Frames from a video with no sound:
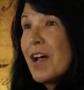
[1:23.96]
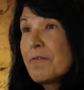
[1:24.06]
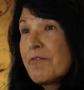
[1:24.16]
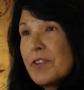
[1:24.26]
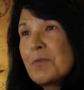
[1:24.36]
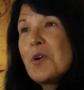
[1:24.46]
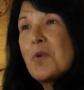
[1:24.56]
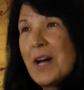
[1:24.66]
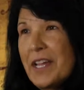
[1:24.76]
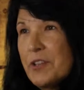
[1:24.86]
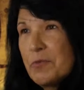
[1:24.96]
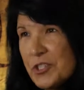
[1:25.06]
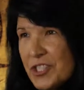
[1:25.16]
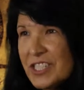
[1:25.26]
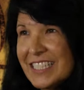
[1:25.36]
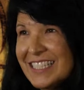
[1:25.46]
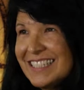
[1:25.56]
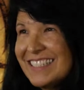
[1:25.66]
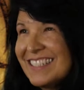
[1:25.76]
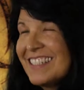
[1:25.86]
I'm from Hawaii originally,
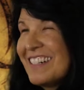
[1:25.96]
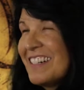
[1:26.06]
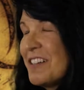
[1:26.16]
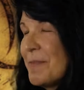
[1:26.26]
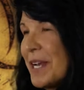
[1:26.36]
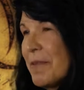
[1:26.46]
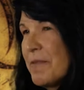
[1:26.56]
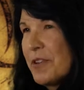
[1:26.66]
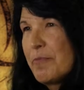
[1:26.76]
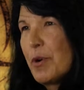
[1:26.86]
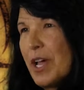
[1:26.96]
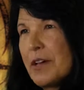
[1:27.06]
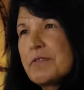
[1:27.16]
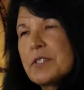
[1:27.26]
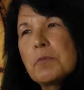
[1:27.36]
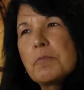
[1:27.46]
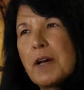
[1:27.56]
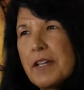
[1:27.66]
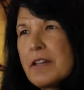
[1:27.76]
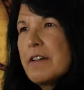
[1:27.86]
and I'm very proud of some of
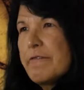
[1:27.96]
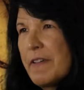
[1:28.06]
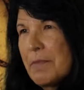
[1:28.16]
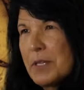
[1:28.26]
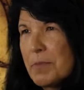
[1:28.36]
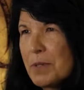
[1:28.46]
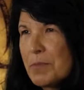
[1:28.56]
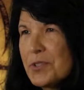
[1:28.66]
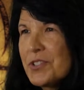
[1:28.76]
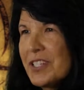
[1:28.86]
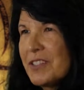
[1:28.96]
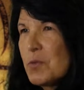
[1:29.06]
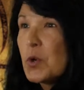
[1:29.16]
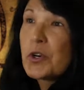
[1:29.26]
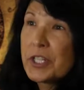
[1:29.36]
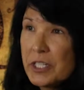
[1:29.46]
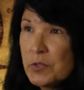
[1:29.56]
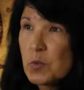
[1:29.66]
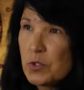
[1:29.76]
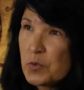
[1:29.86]
my family members that were
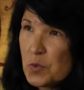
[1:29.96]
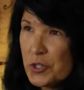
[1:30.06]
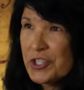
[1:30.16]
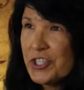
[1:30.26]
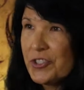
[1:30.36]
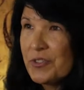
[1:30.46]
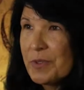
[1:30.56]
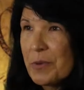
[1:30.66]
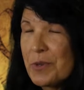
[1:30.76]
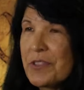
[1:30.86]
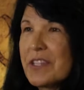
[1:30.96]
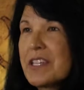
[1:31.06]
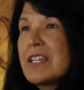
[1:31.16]
in World War II. They were in the